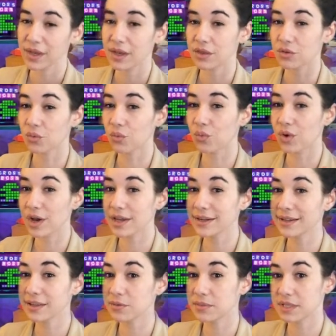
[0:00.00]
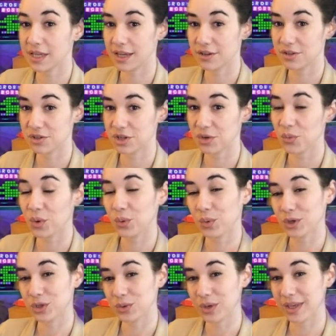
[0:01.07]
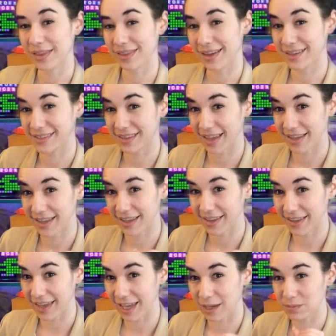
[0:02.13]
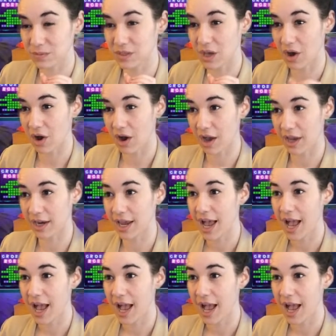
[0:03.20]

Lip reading: The one limitation when we're doing things like games on